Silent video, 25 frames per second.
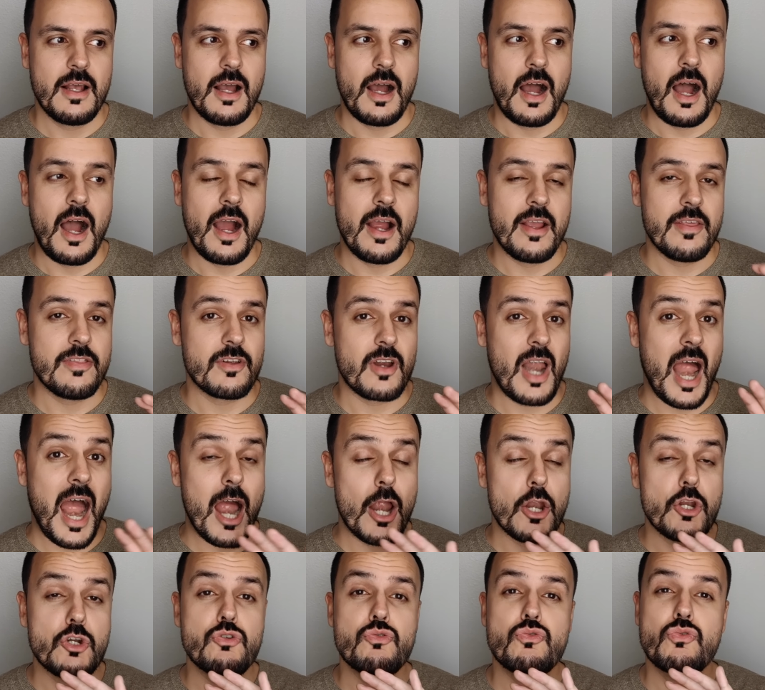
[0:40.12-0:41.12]
either
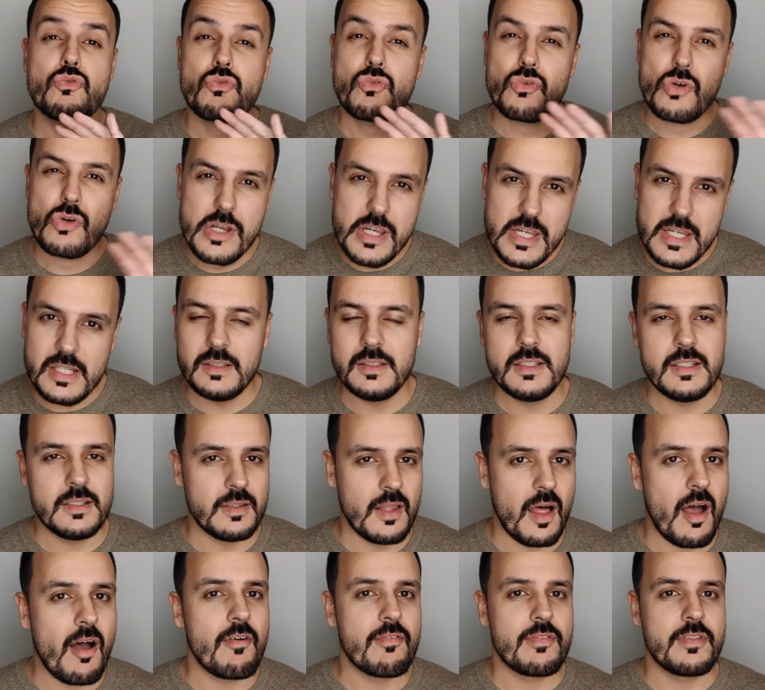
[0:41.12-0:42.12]
I really
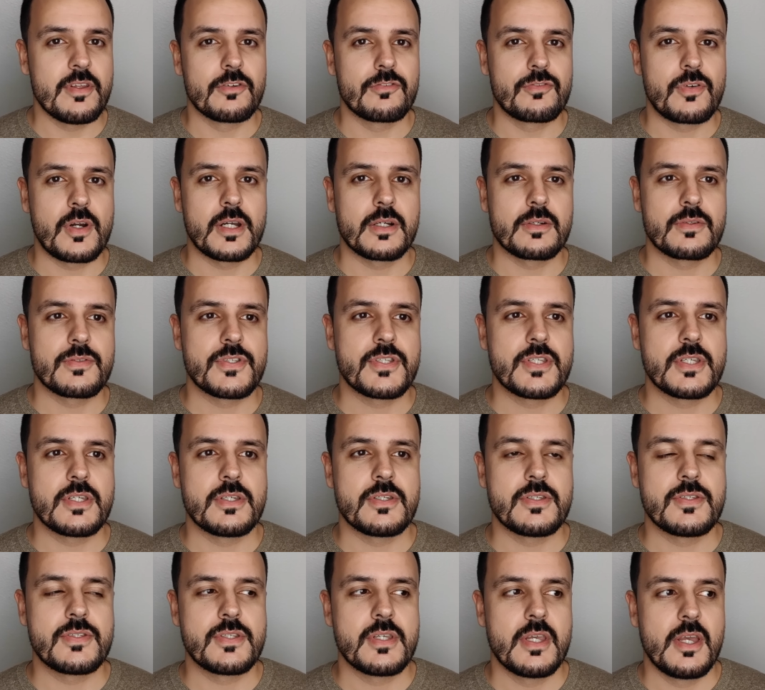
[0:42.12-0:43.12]
love their
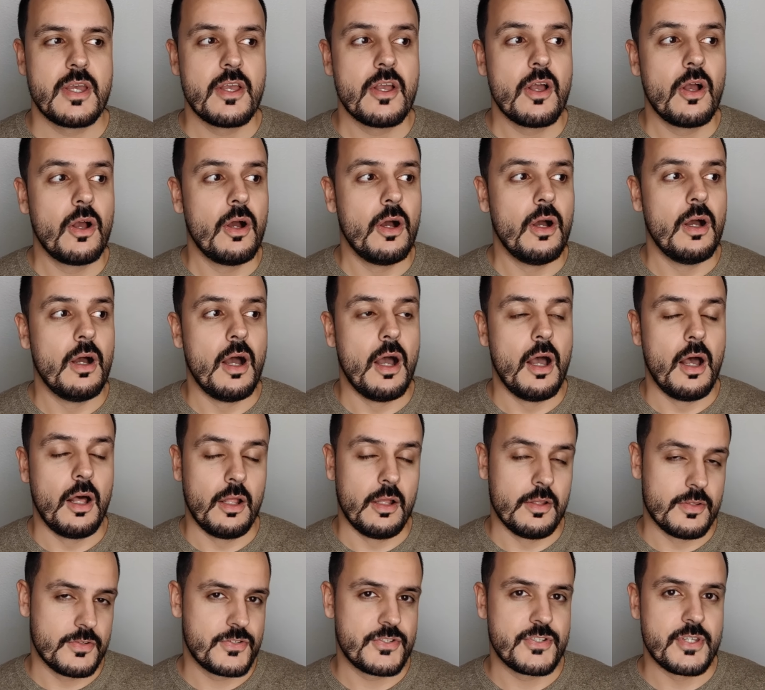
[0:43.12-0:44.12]
fragrances,
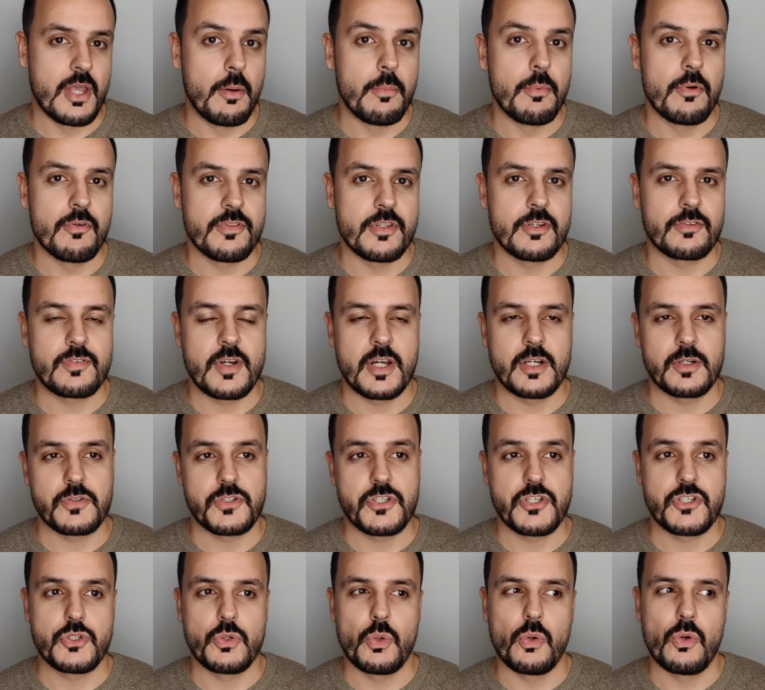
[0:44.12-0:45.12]
some of their
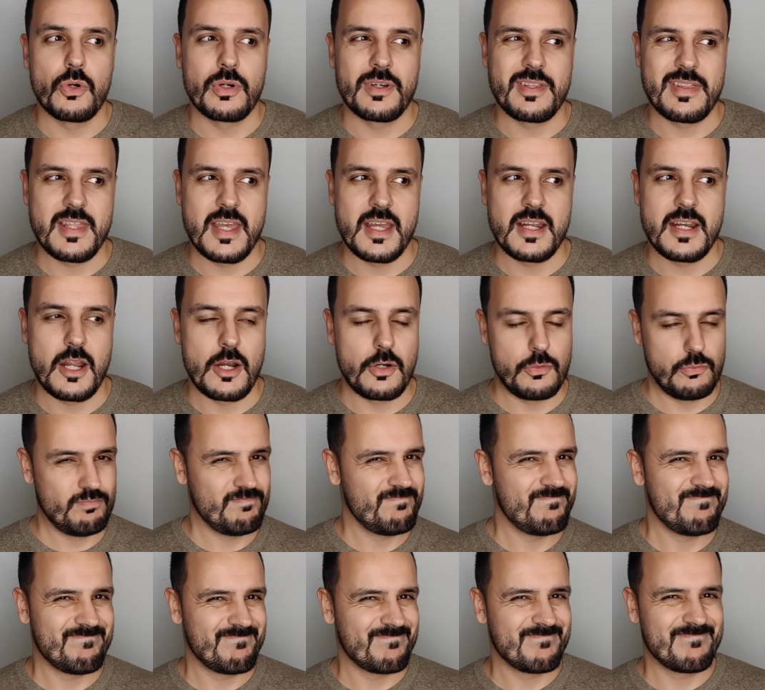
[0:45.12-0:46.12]
fragrances, or then I
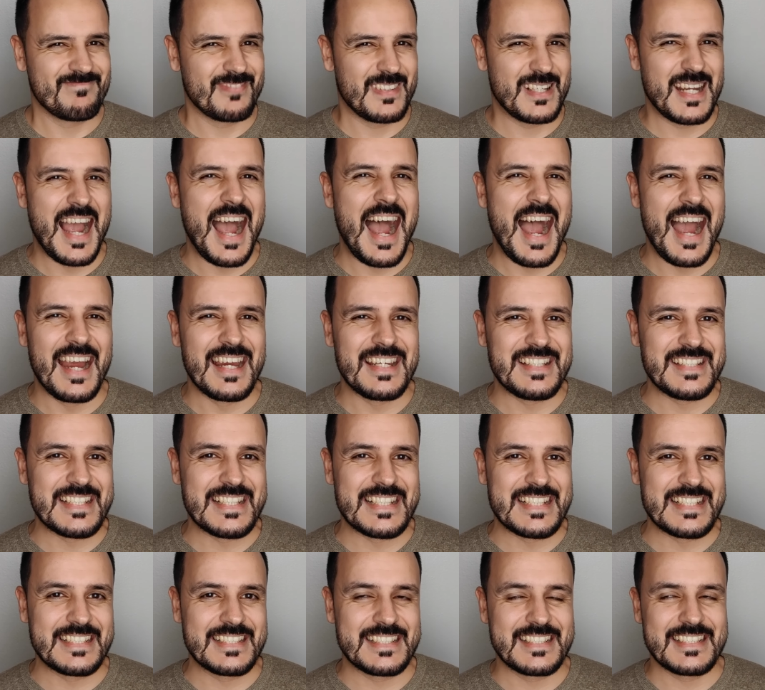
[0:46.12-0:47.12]

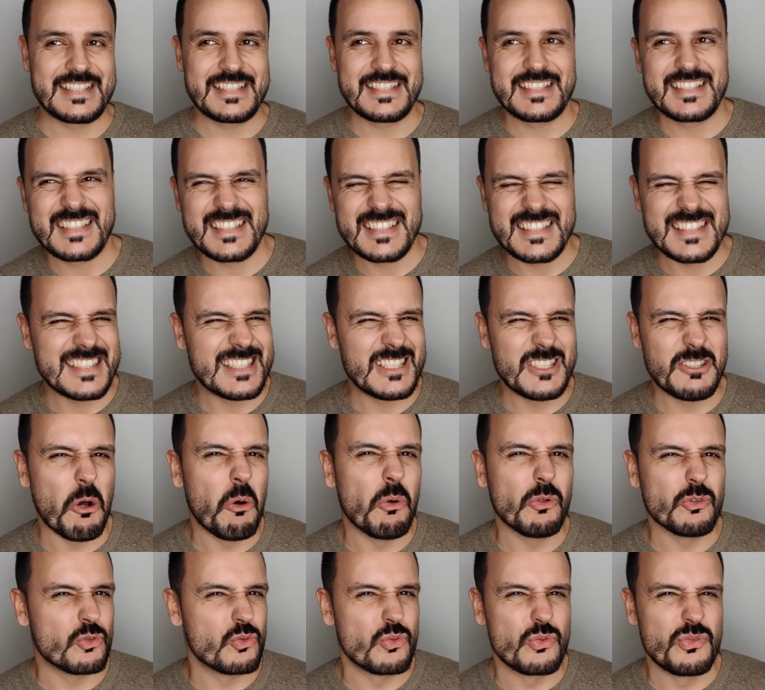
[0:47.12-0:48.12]
kinda
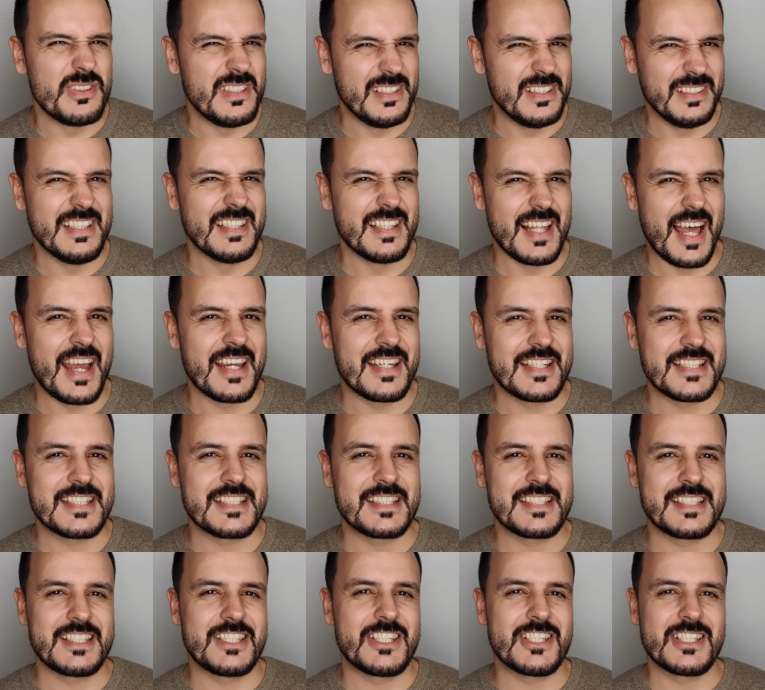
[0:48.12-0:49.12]
don't really like
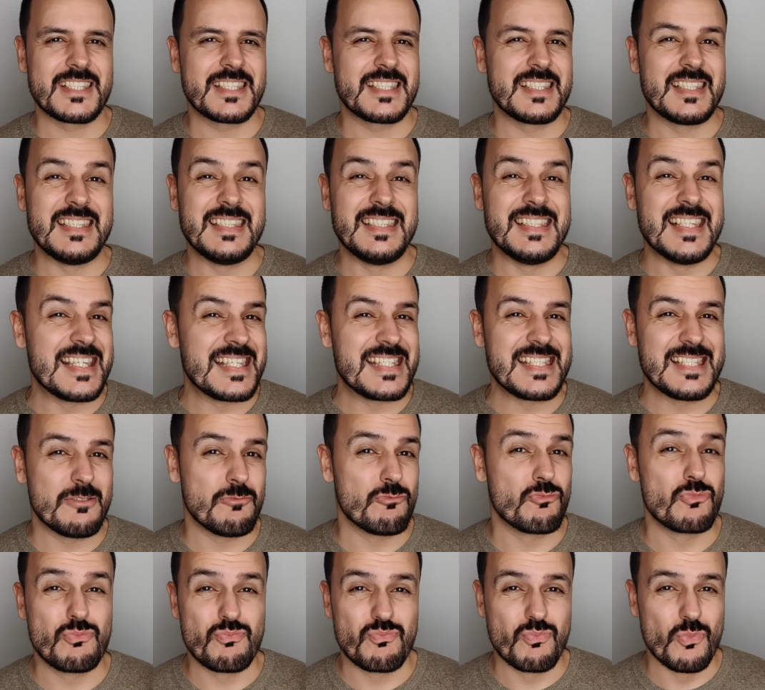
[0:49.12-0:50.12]
it, just
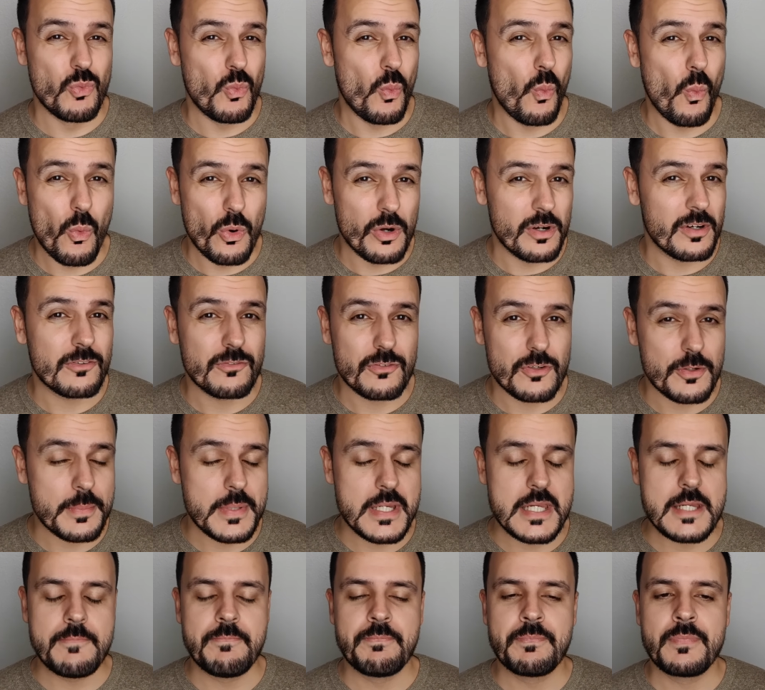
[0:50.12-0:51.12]
doesn't work for
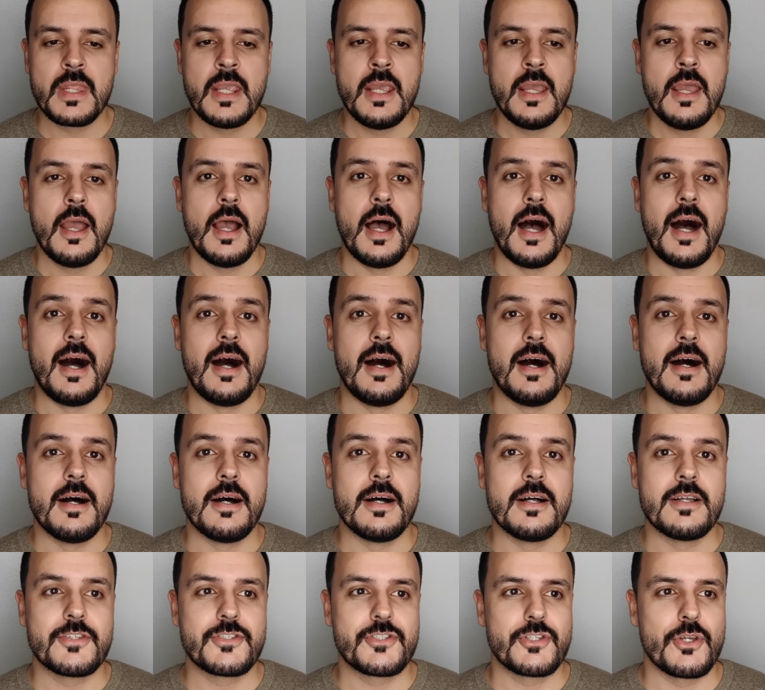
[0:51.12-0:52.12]
me.
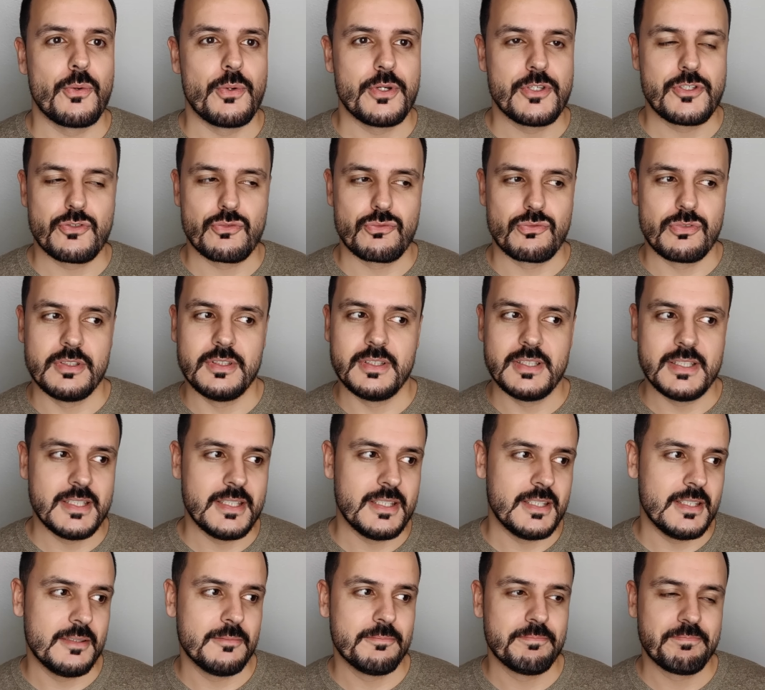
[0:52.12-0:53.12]
So it's
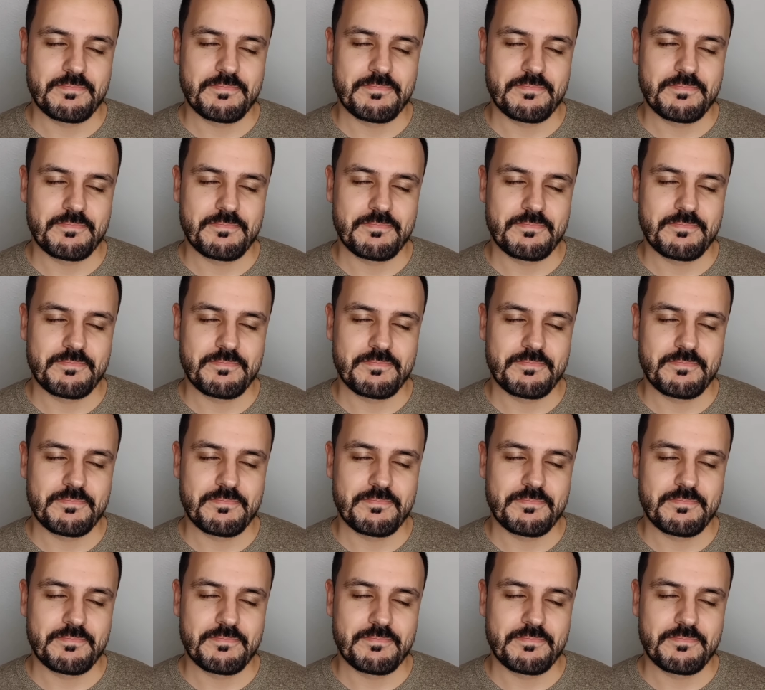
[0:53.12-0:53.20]
really